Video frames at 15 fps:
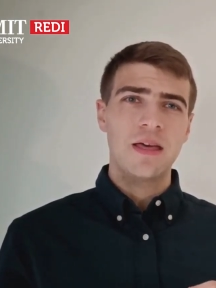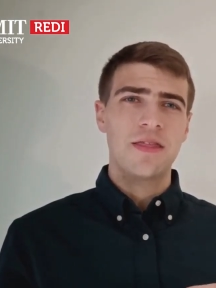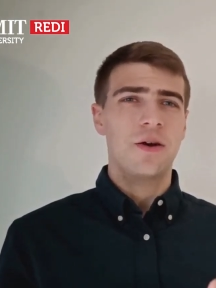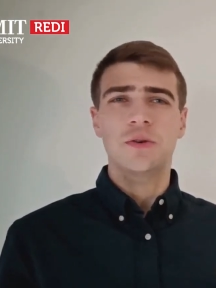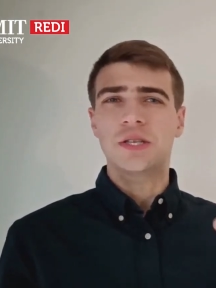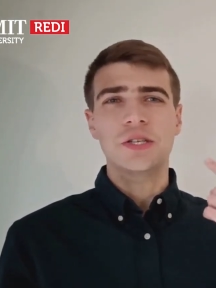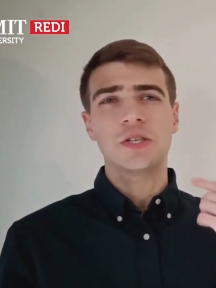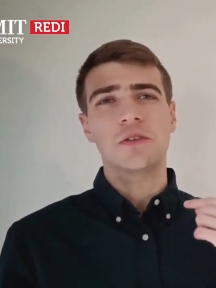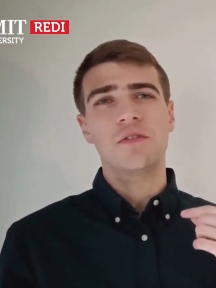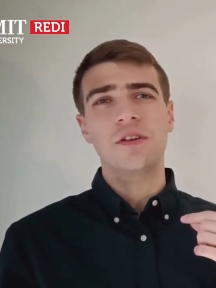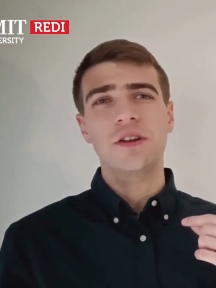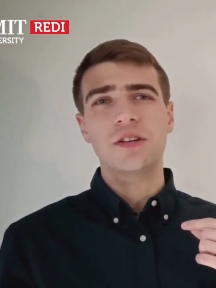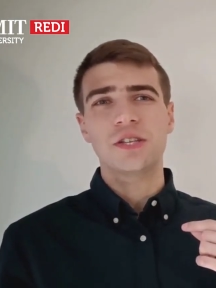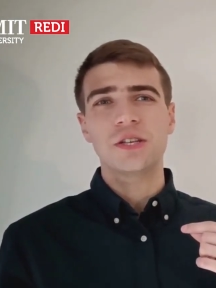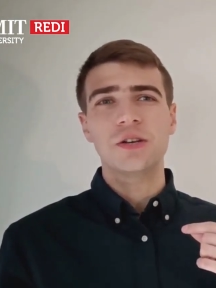Thousands of
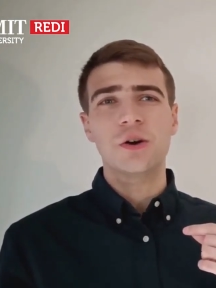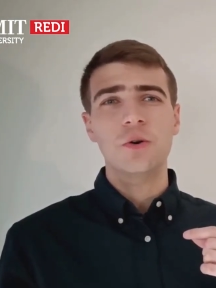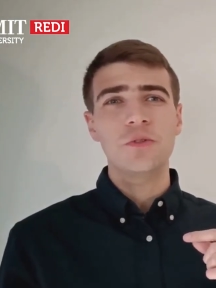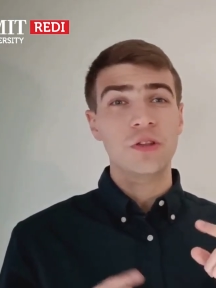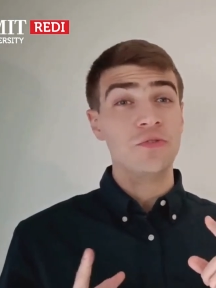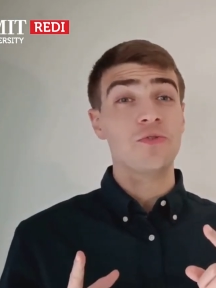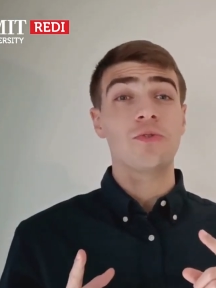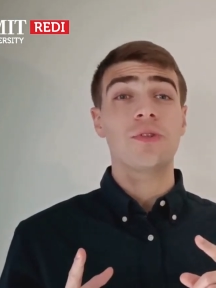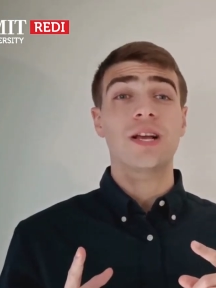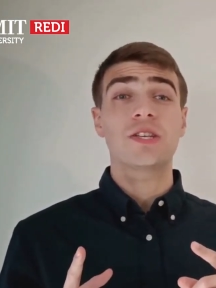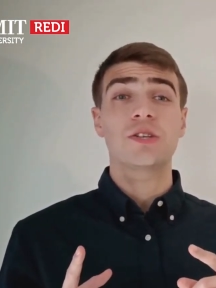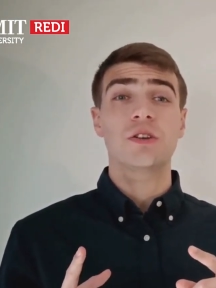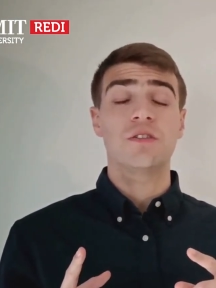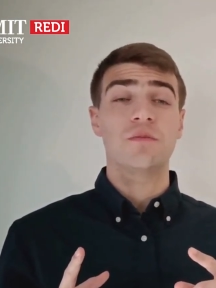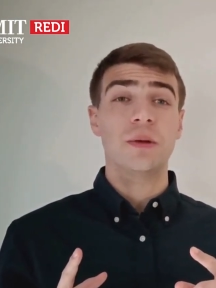years ago, the
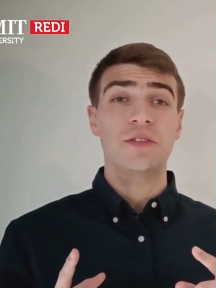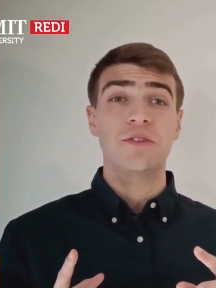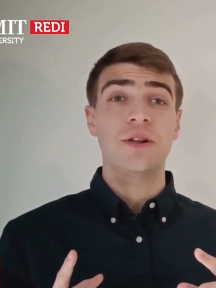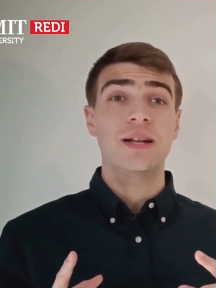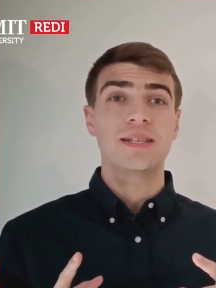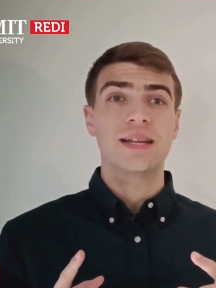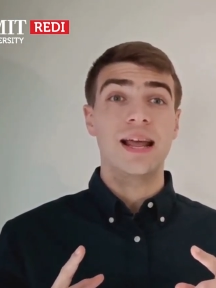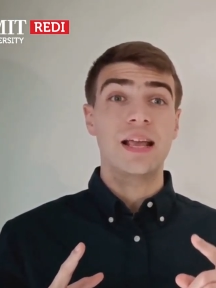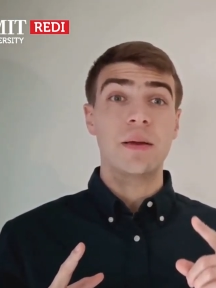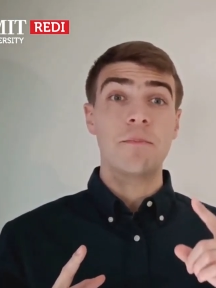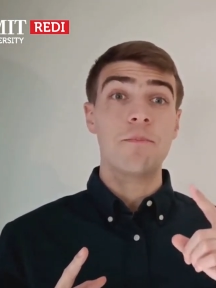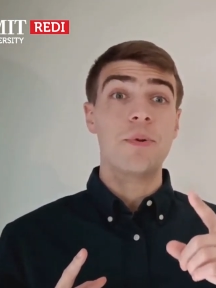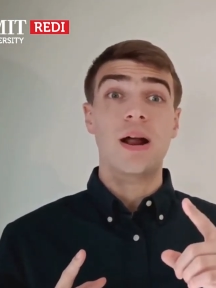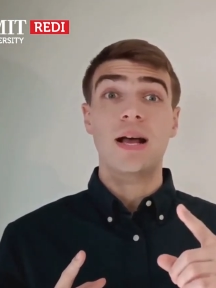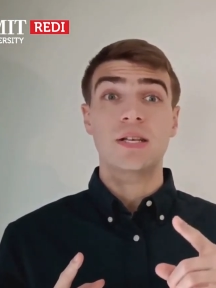introduction of materials like
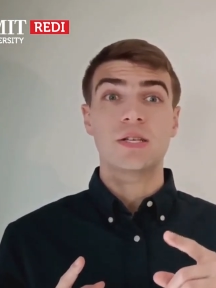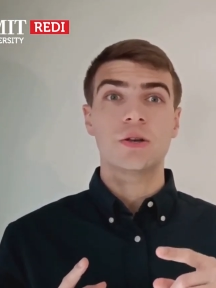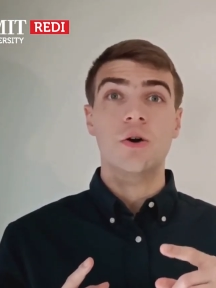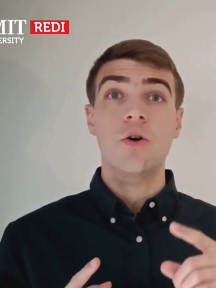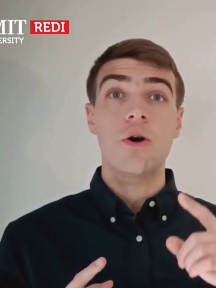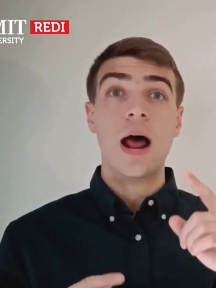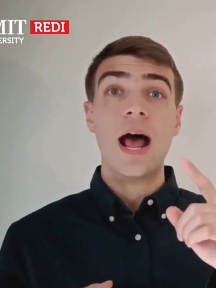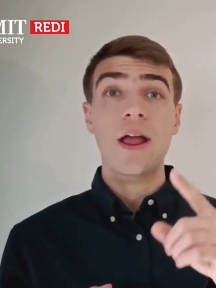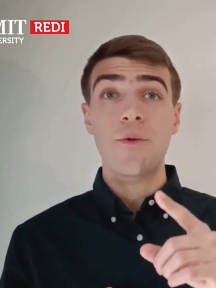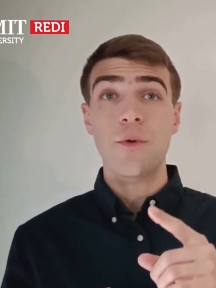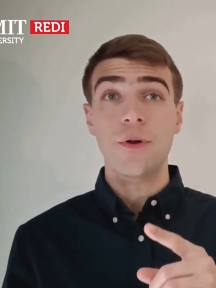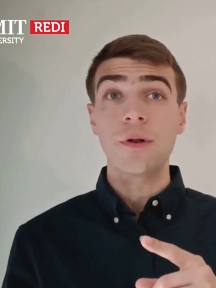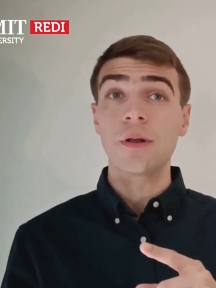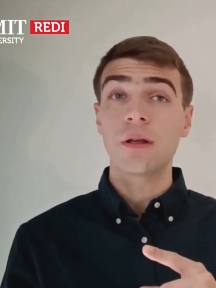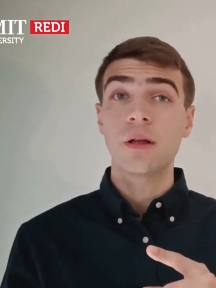brass or
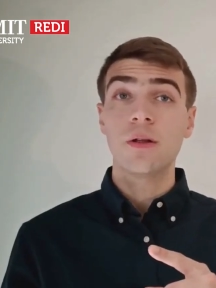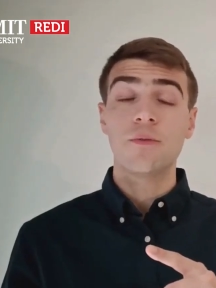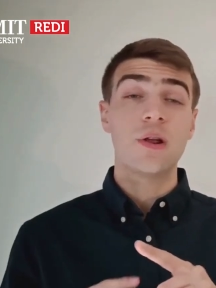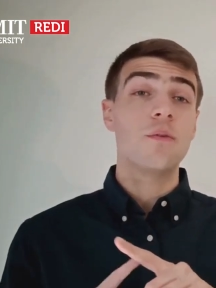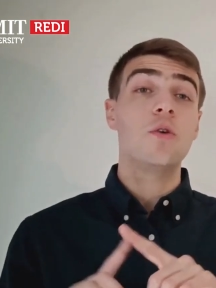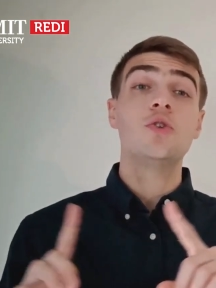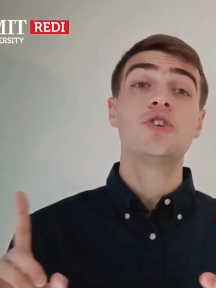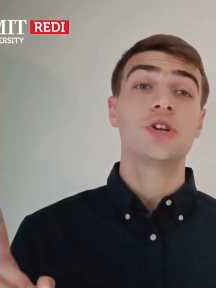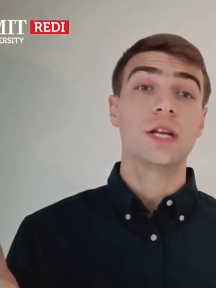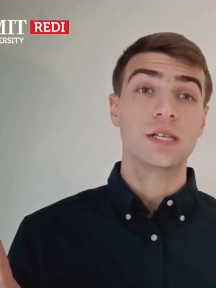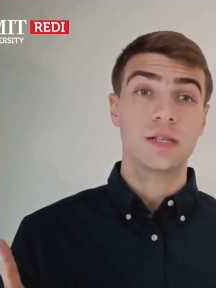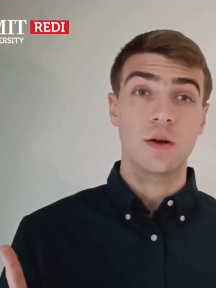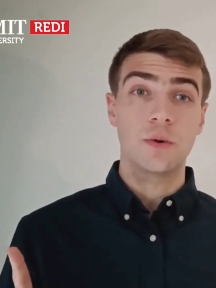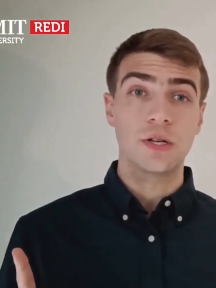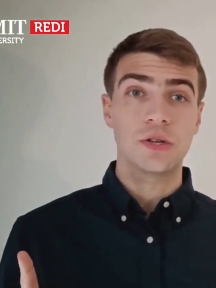iron
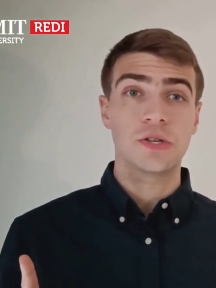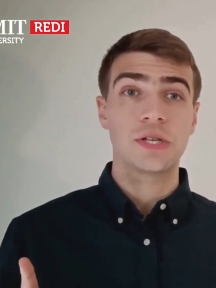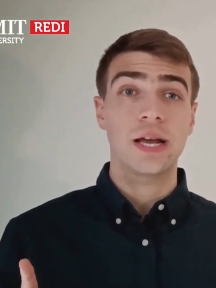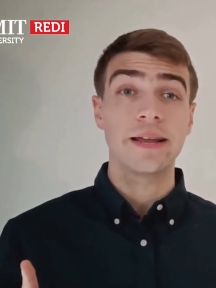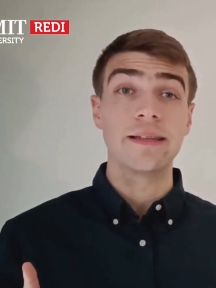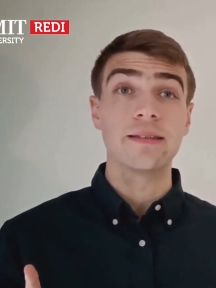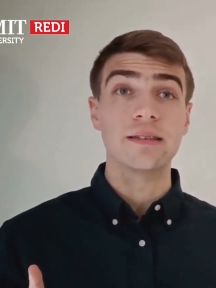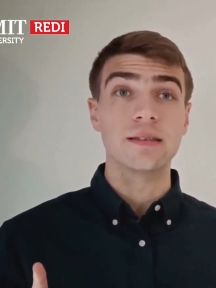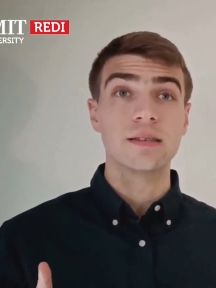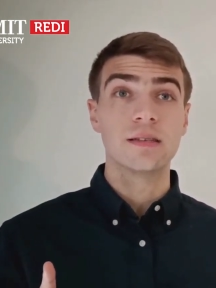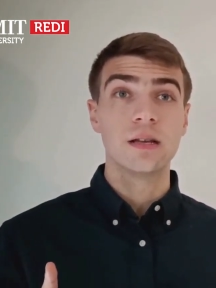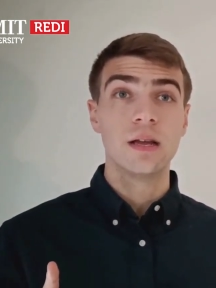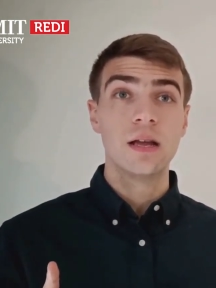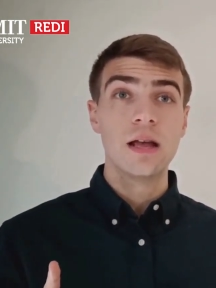revolutionized our societies.